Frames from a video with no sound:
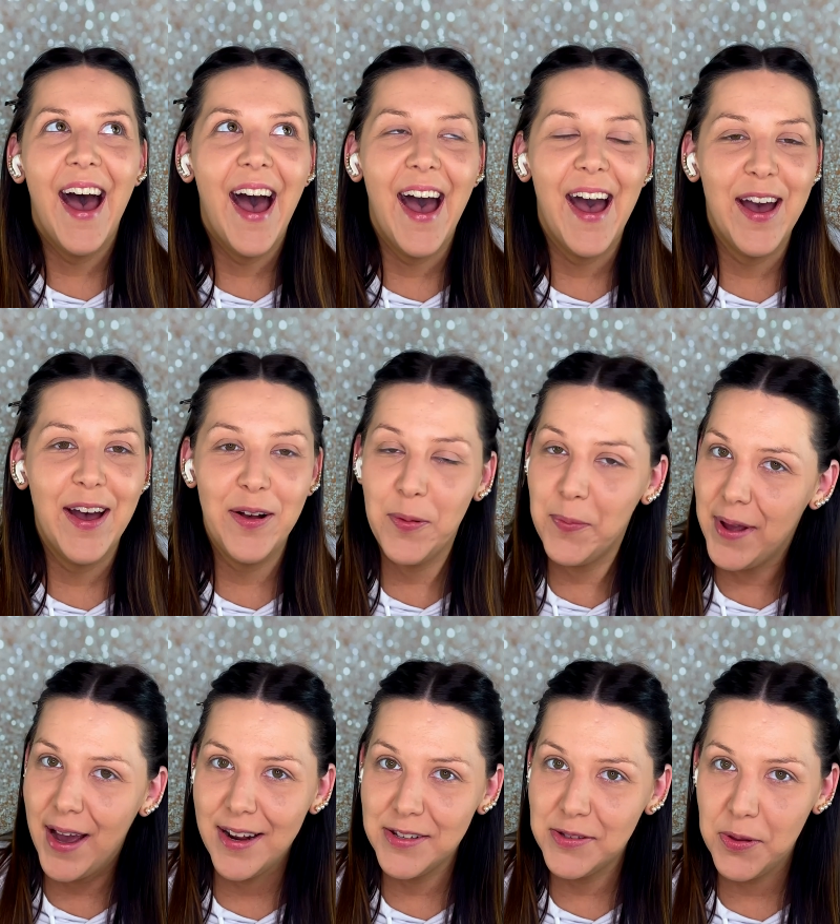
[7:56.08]
I'll be
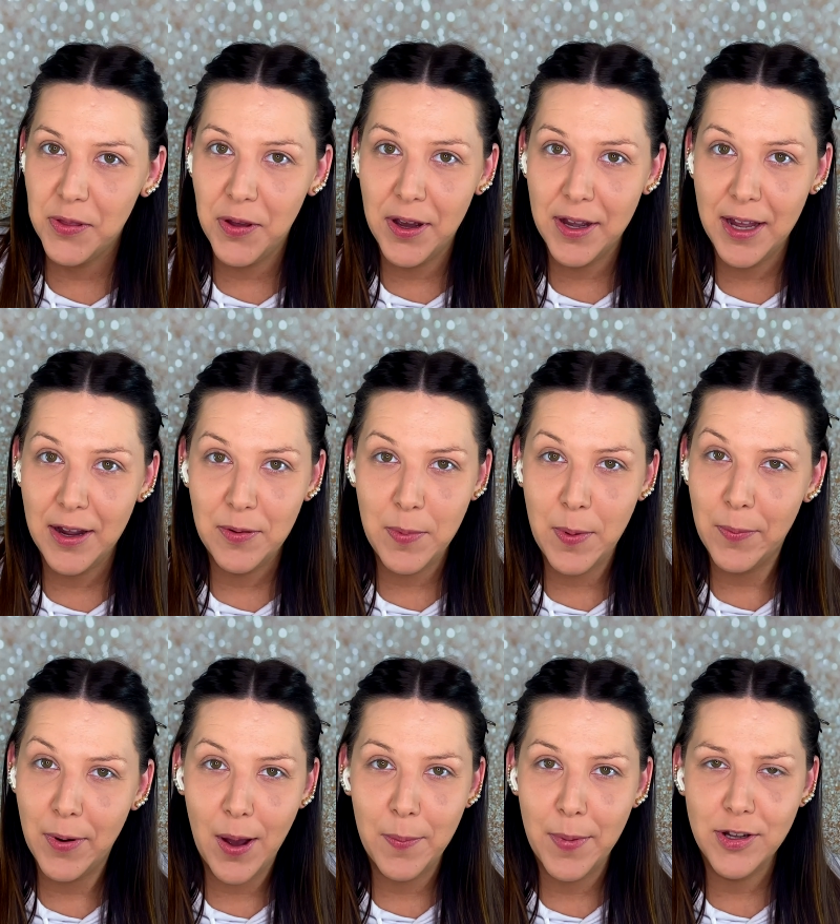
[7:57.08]
honest with you, I can't remember
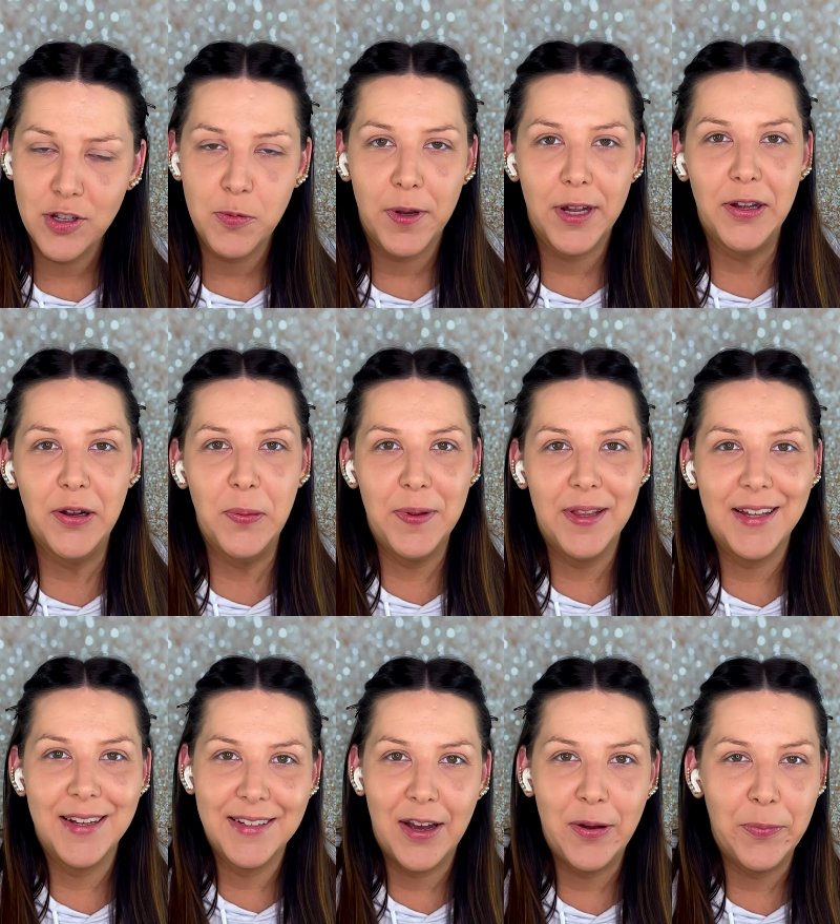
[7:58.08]
how much, but it'll be
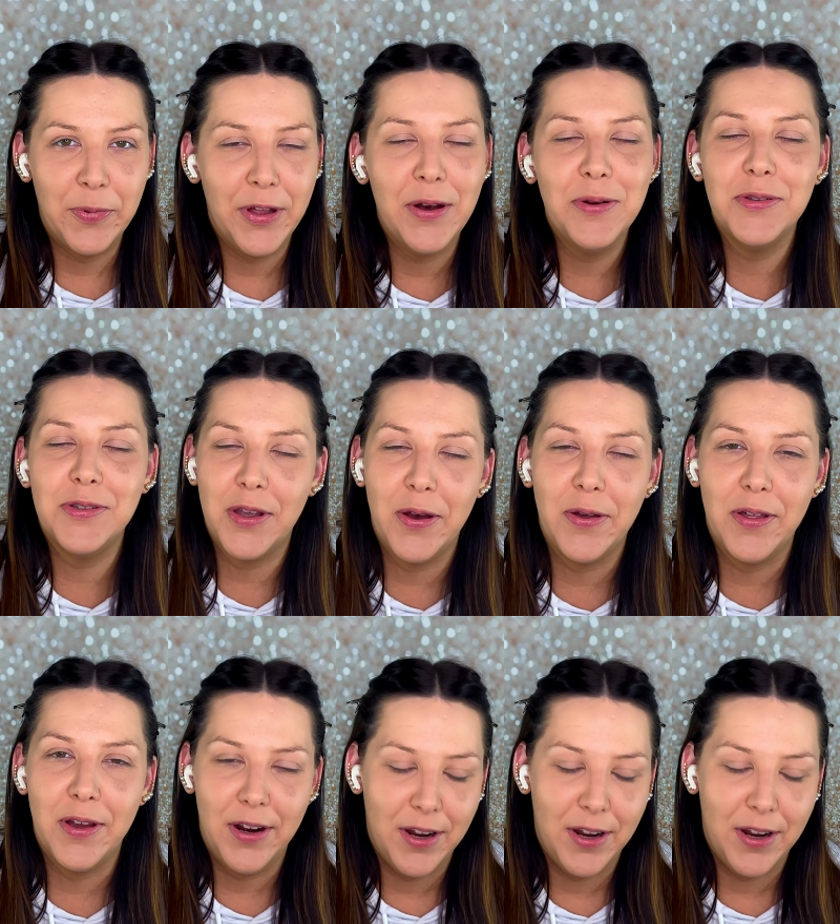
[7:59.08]
linked down below, so there